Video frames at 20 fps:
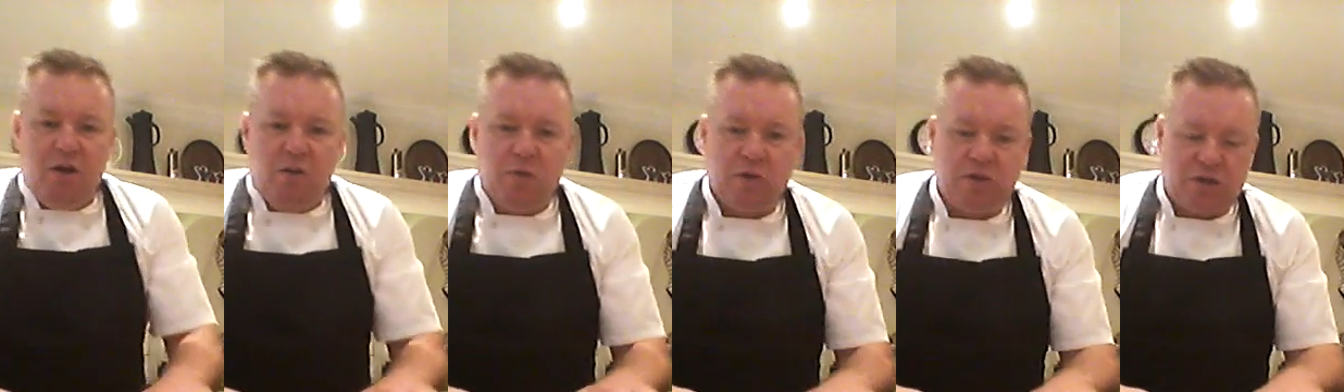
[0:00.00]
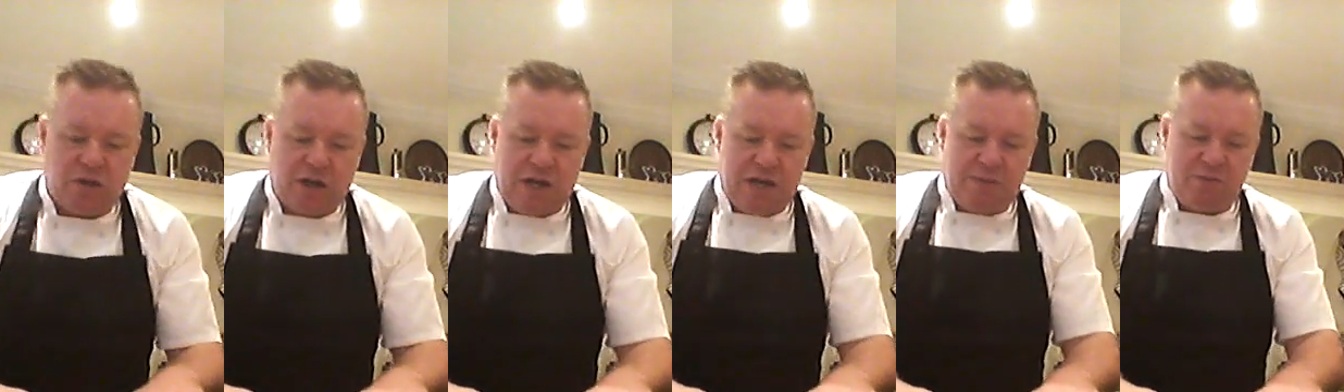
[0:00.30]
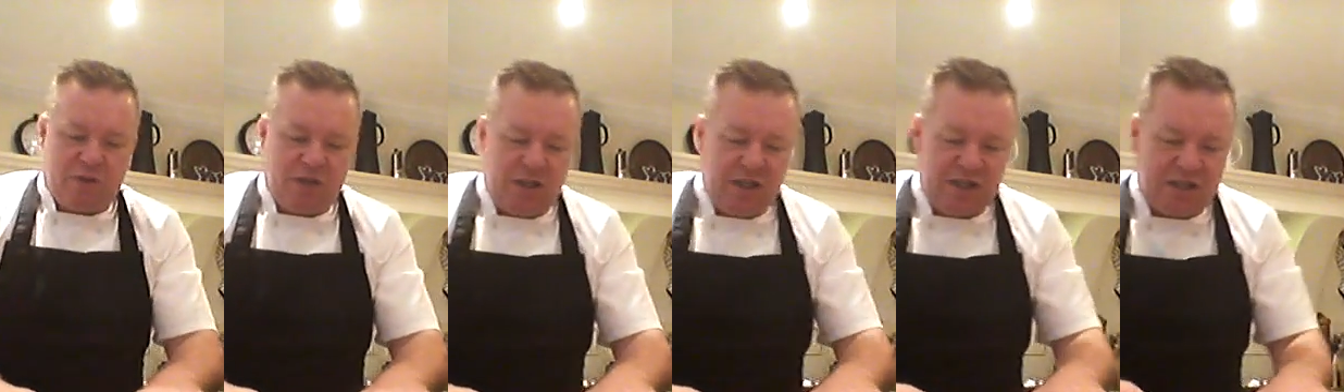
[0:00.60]
What's going to
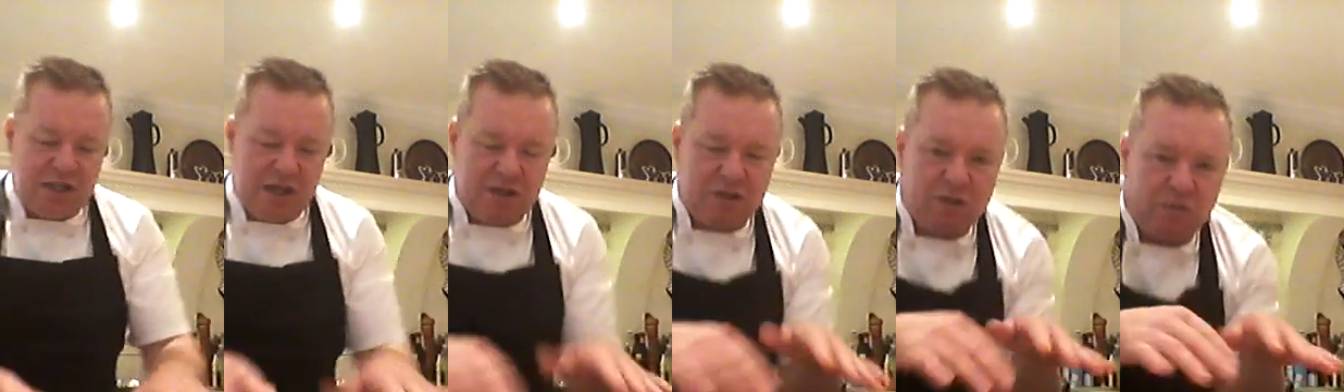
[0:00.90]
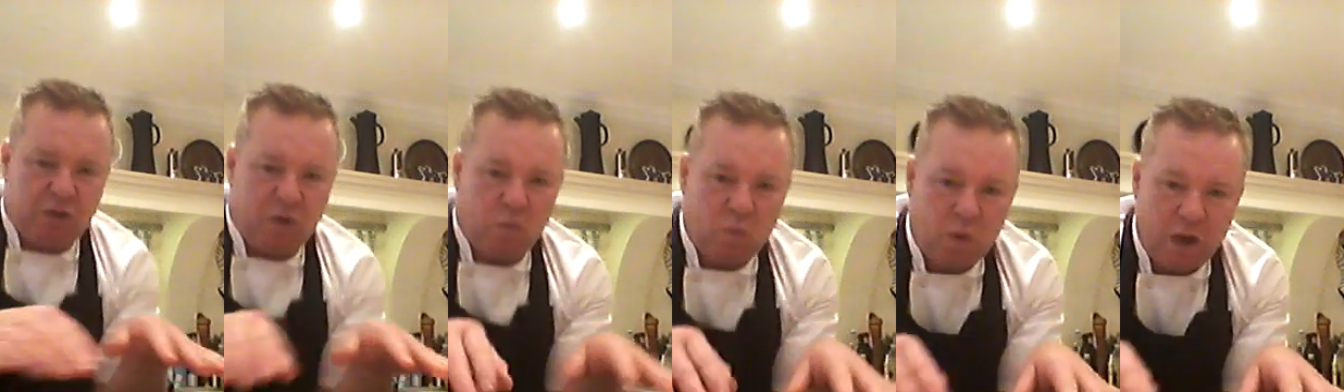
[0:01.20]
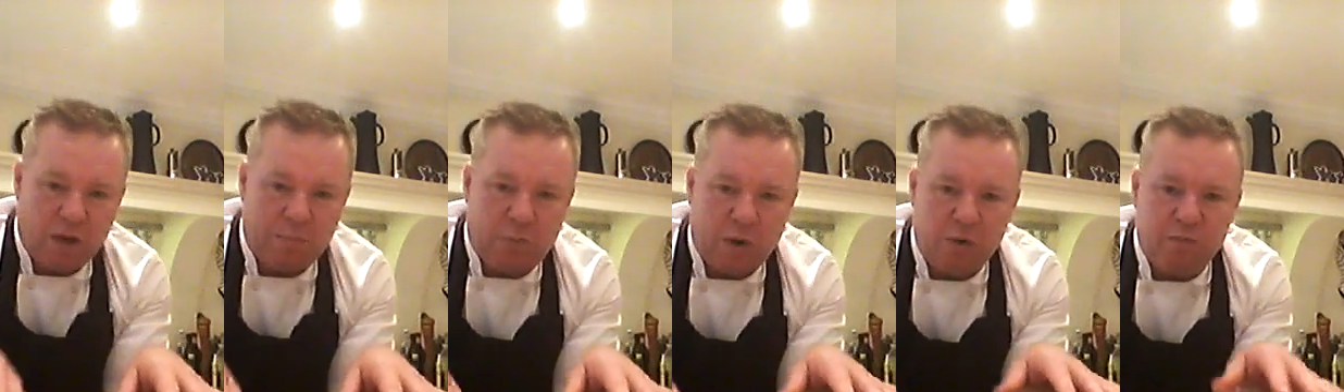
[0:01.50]
happen to this now is I've got to
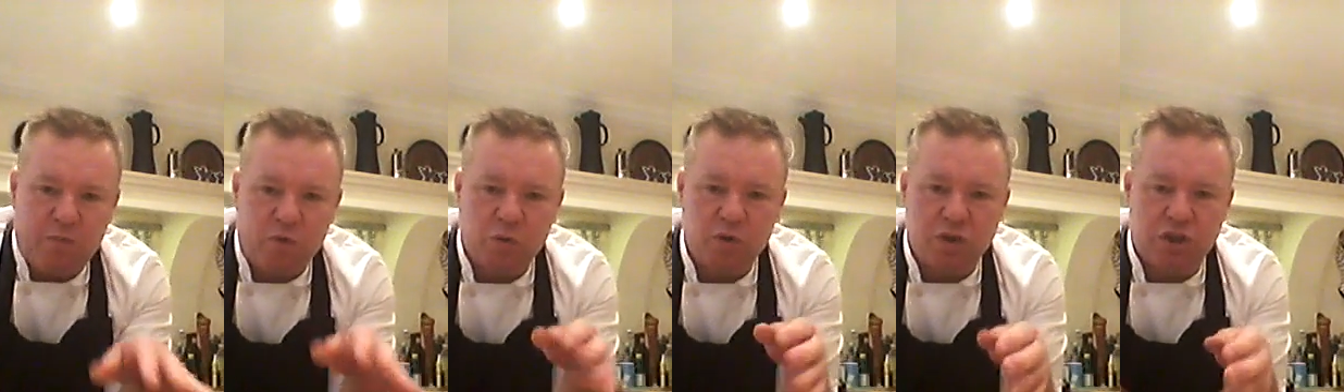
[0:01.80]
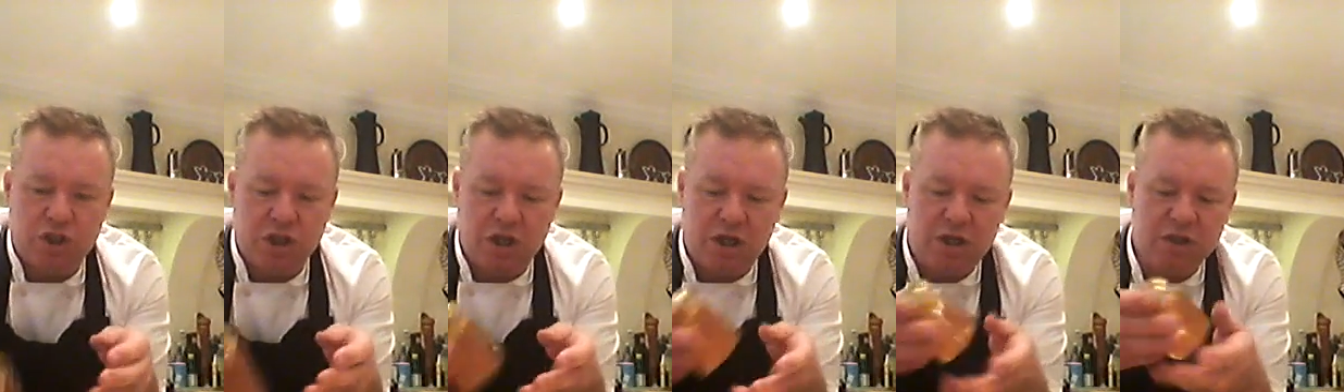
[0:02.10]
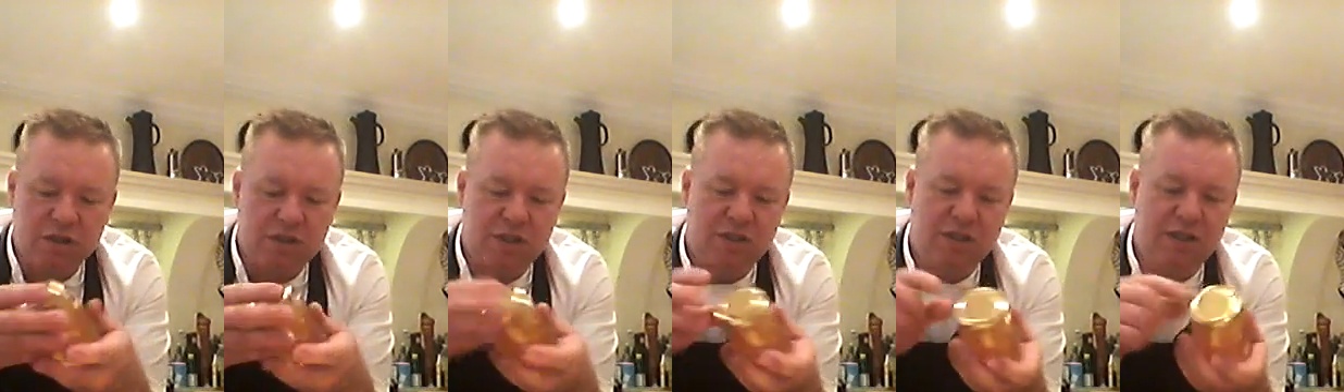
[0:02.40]
wipe over all the
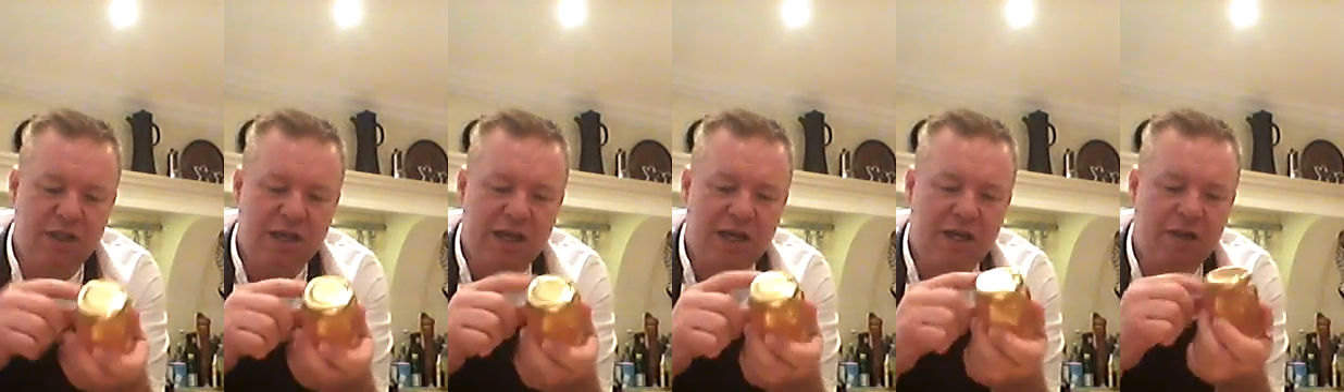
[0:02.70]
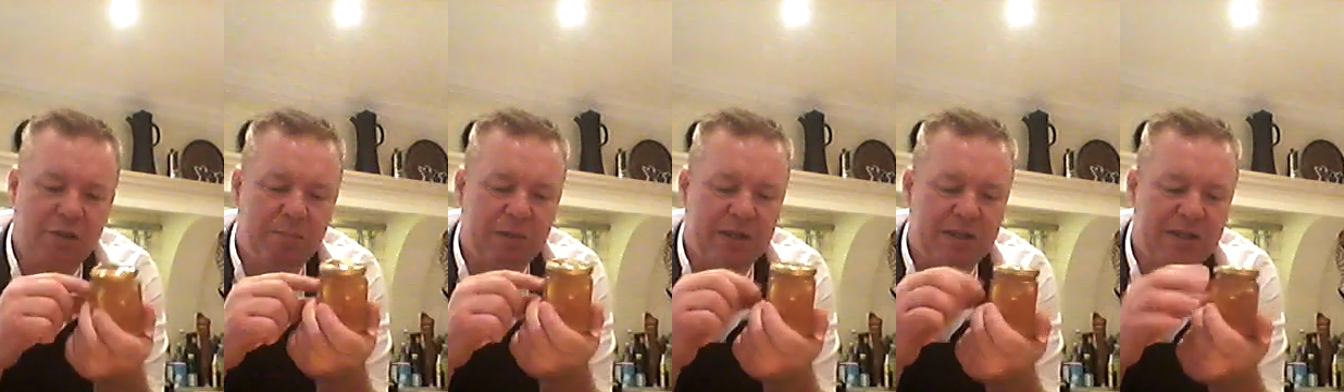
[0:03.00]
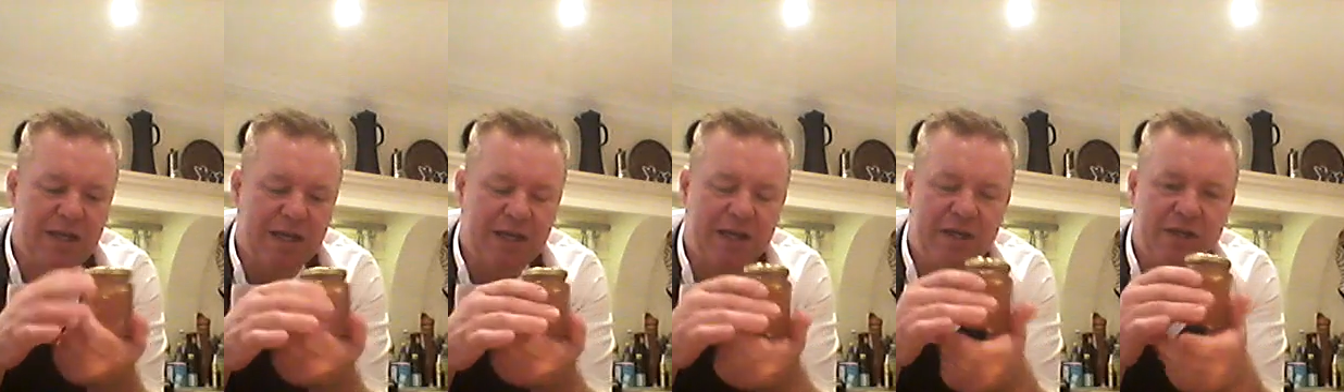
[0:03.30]
jars because you get a little bit of
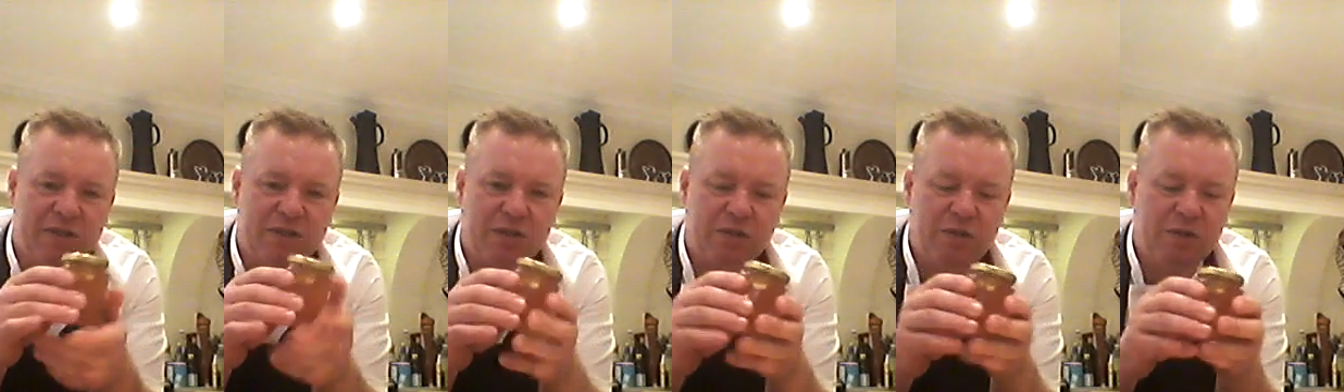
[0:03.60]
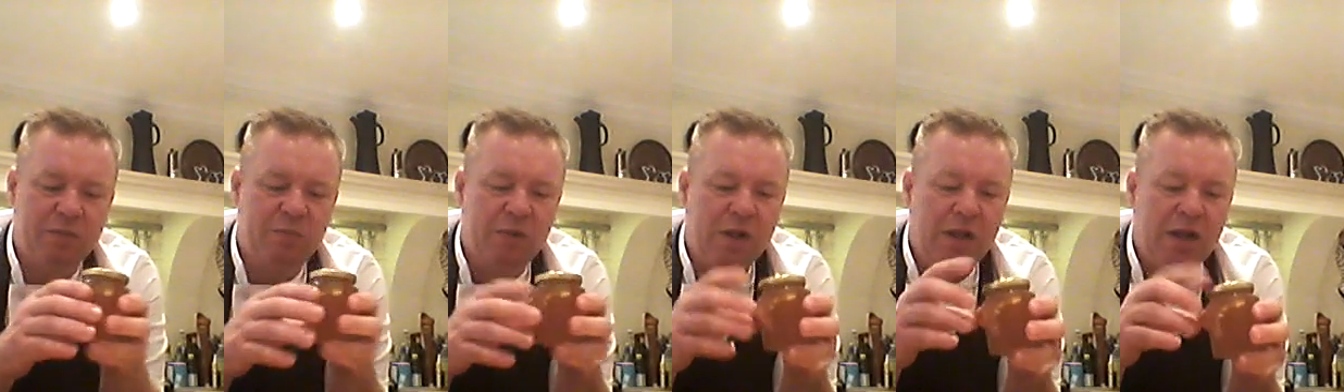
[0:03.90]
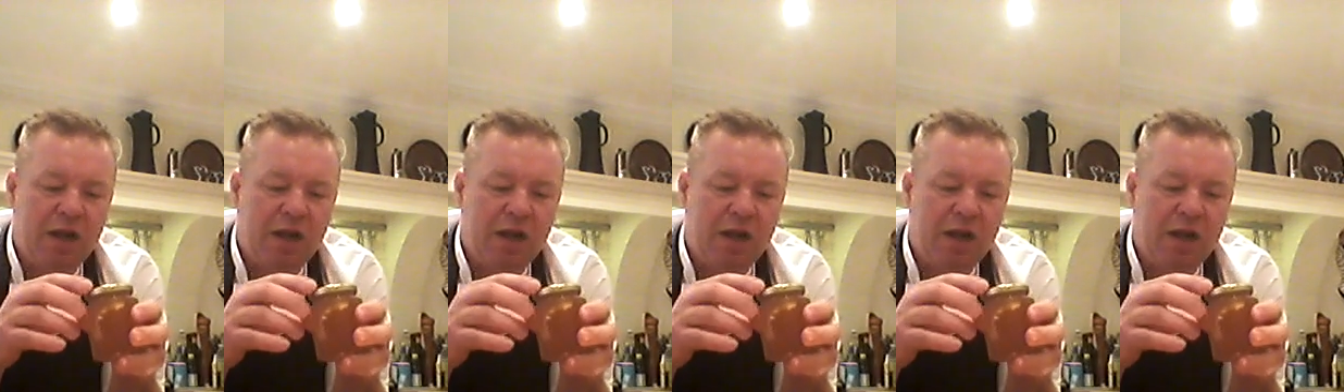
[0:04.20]
tackiness on them.